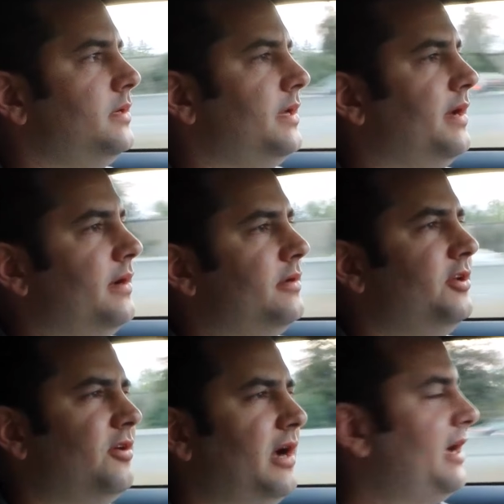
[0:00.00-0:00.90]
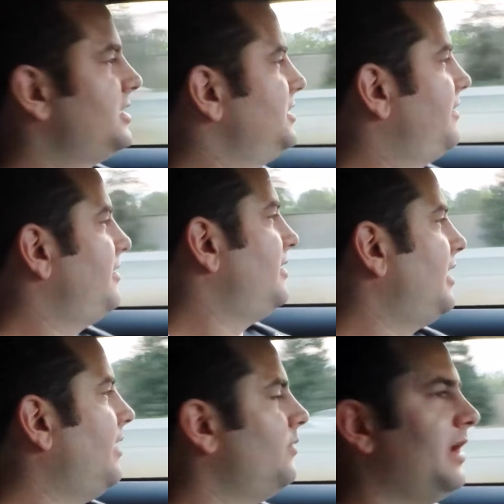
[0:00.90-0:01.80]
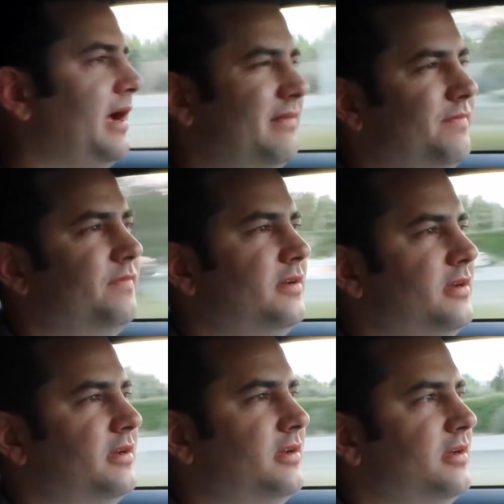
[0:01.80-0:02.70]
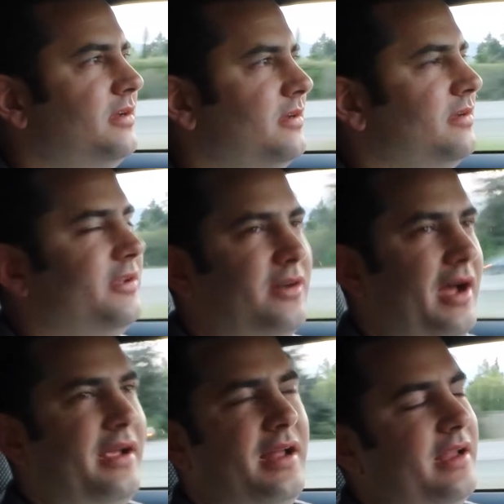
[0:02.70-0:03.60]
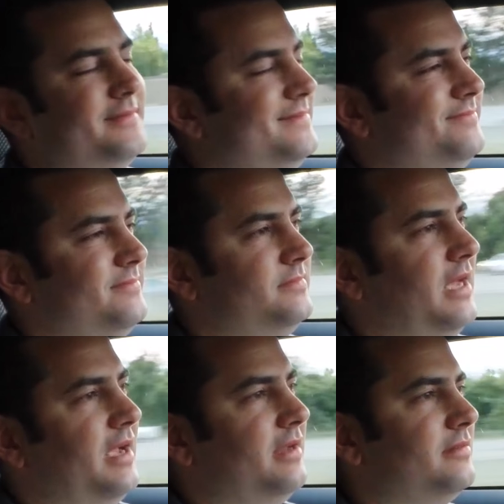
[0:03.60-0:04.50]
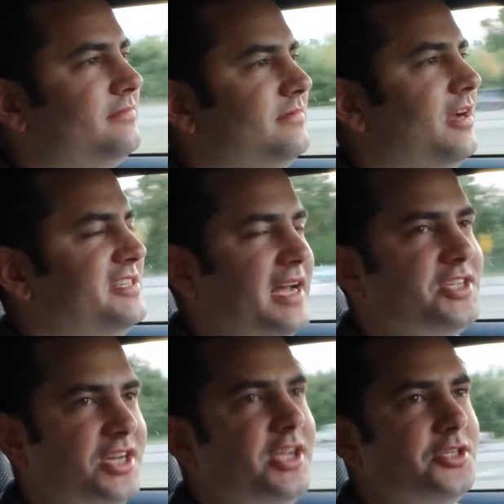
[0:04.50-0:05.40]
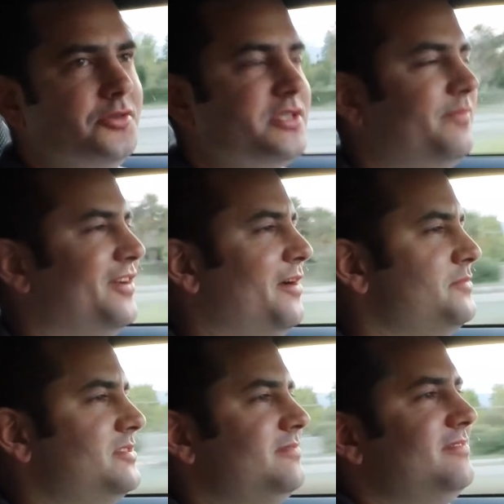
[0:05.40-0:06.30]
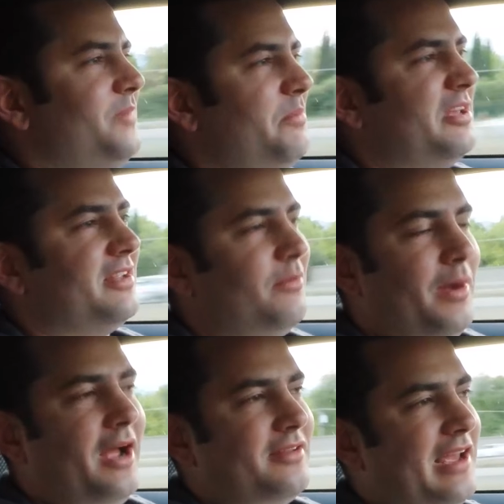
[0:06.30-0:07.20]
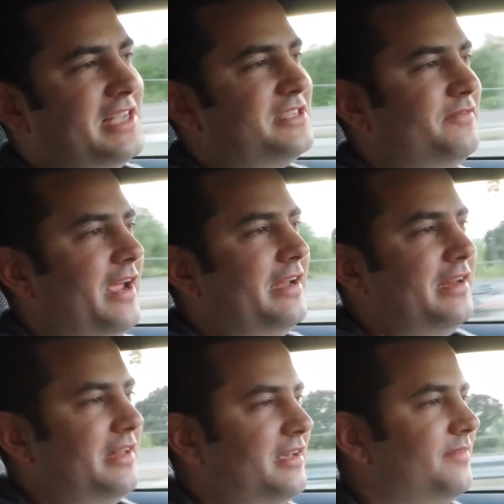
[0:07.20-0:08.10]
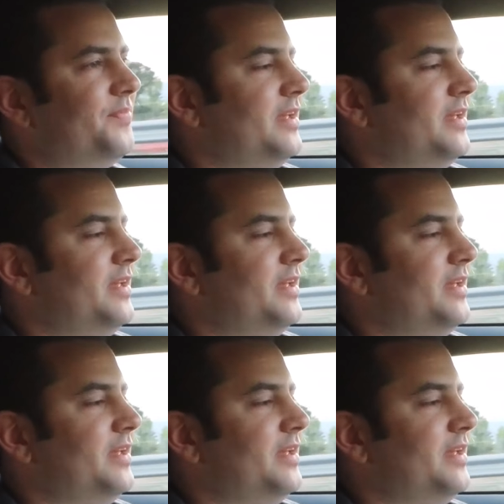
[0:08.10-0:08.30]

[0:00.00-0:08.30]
Yeah, you know, I actually thought I would have, you know, I got attention issues sometimes, maybe a little mild case of ADD.